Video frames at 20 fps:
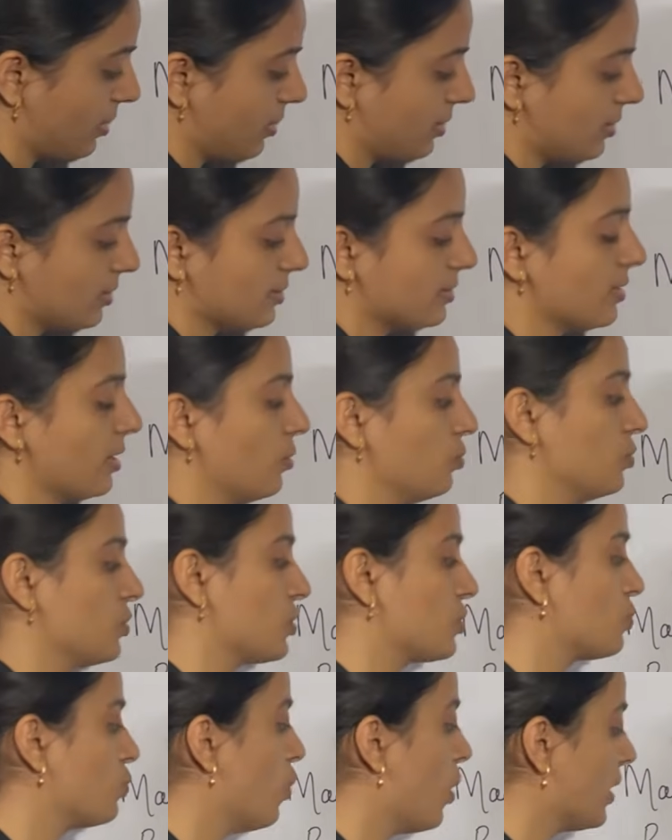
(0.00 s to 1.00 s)

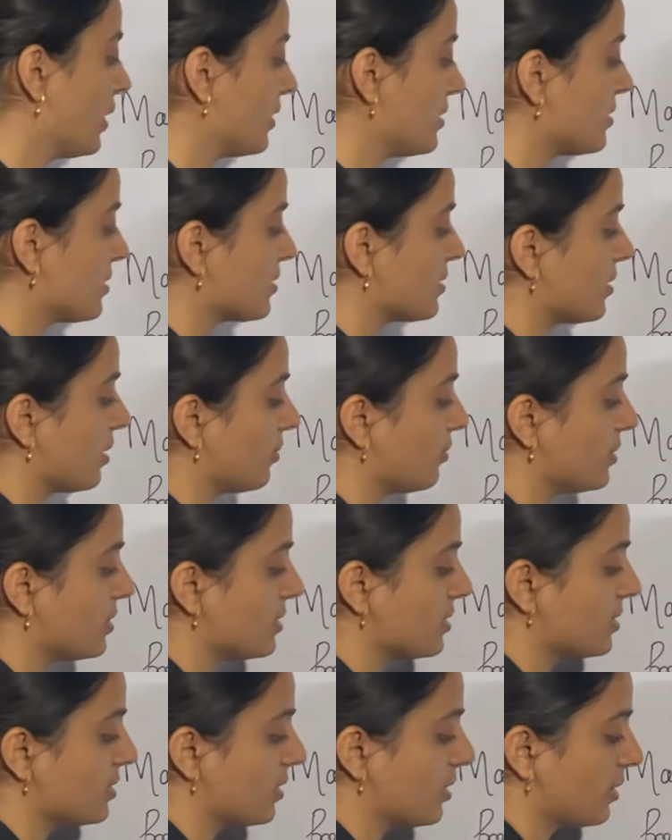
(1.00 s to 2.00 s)
service. What is a
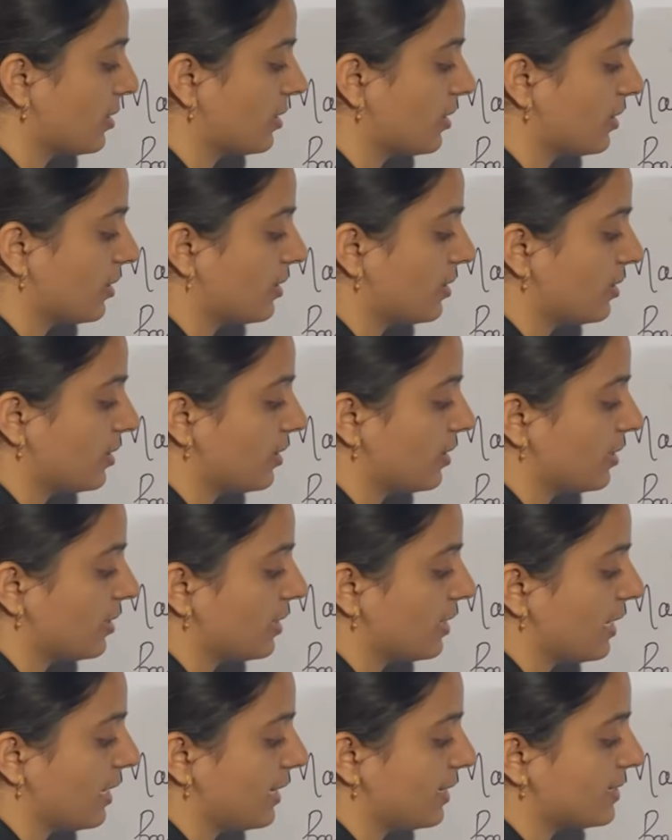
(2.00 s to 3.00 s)
service?
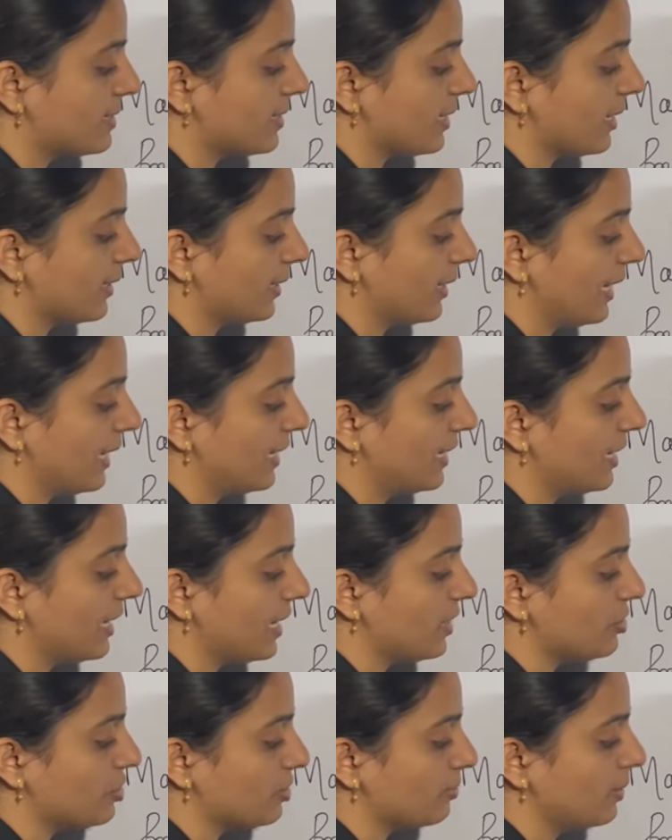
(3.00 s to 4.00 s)
It's an
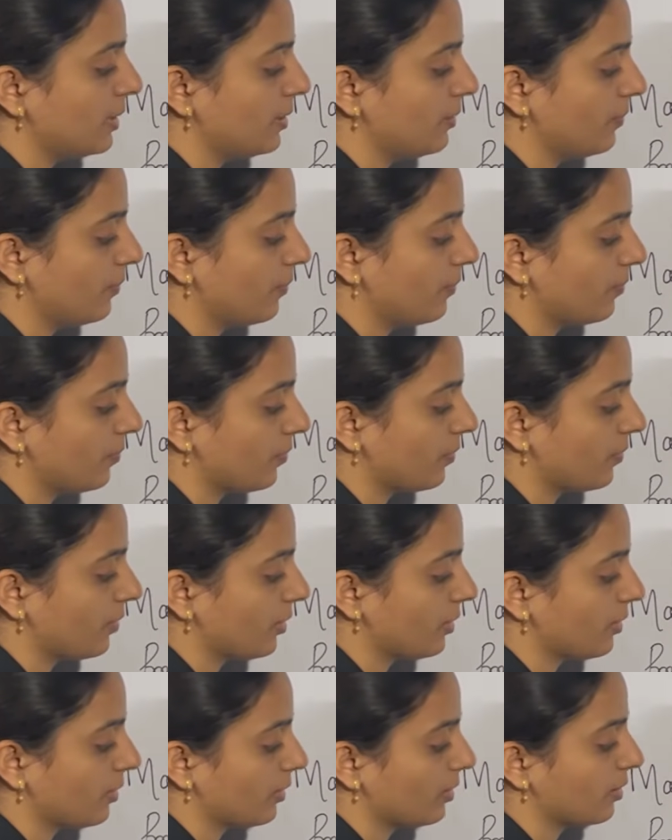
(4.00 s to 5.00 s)
intangible
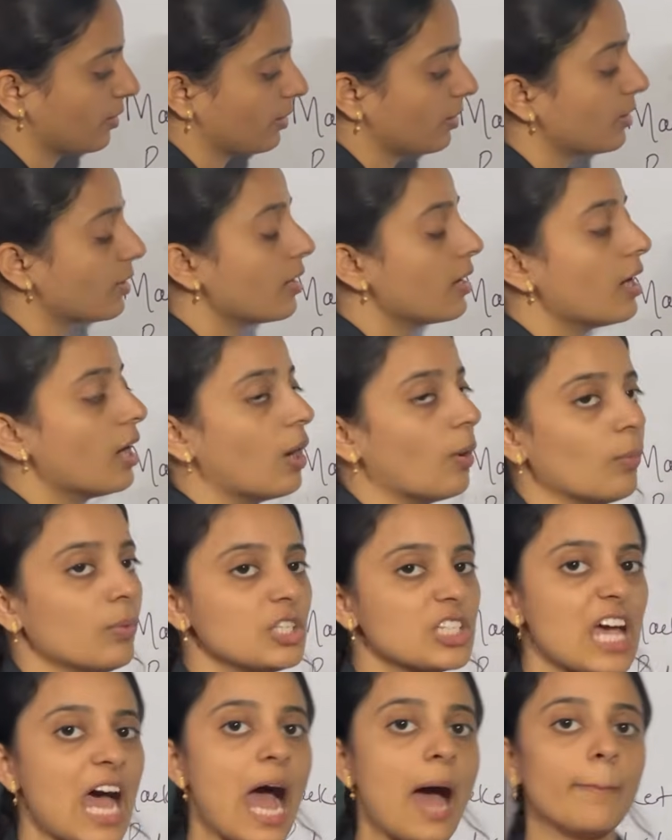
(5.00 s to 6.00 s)

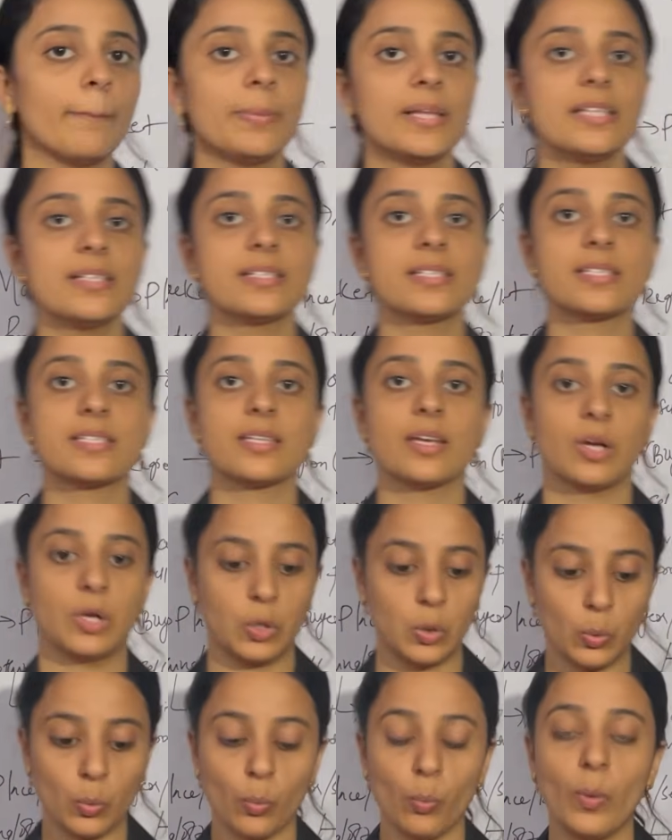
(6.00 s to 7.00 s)
which happens
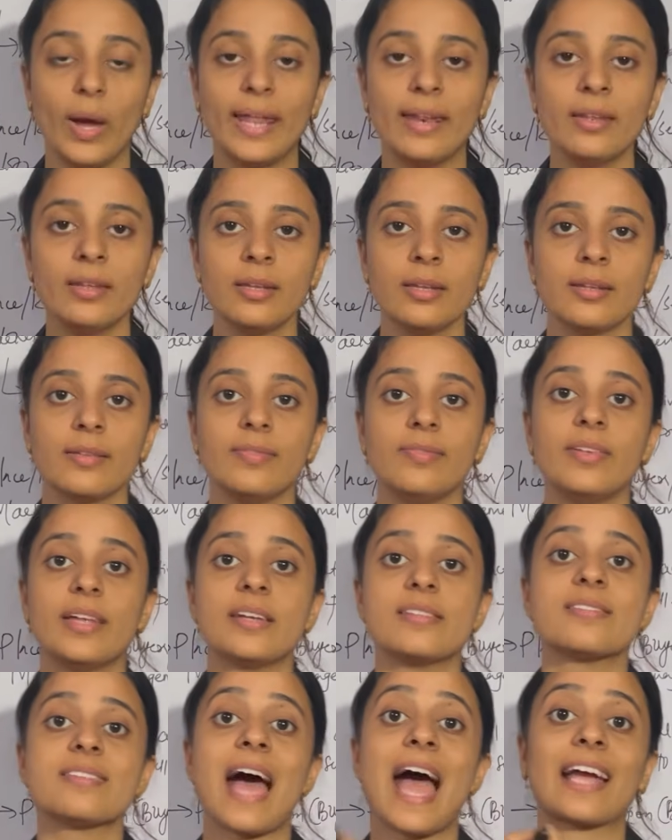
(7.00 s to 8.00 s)
when there
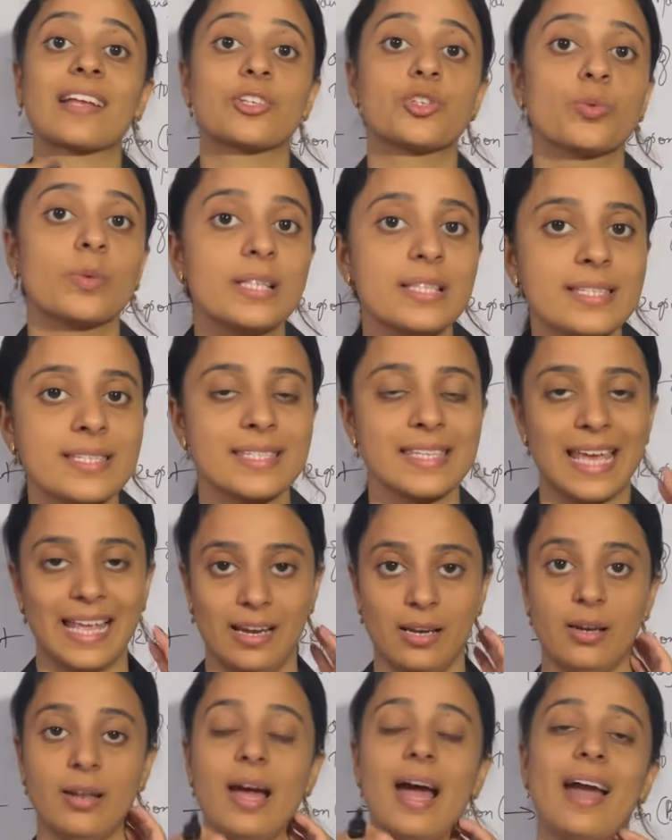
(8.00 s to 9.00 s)
is actual
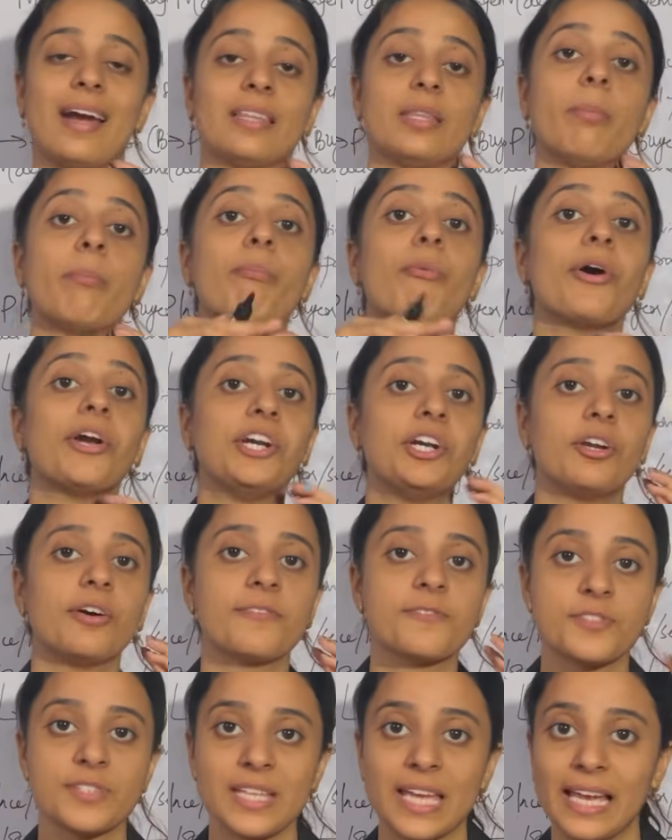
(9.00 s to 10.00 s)
sale. At the point
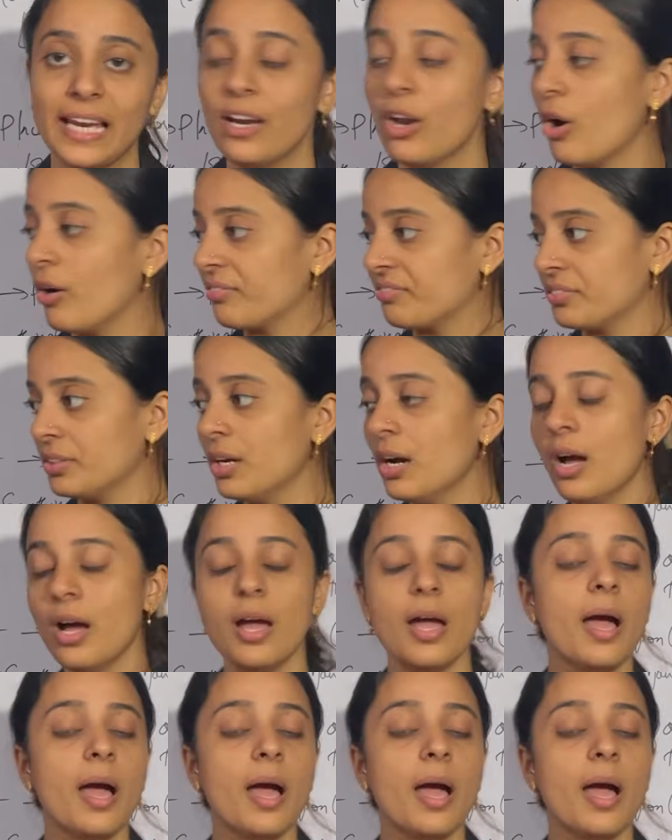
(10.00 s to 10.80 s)
of sale of the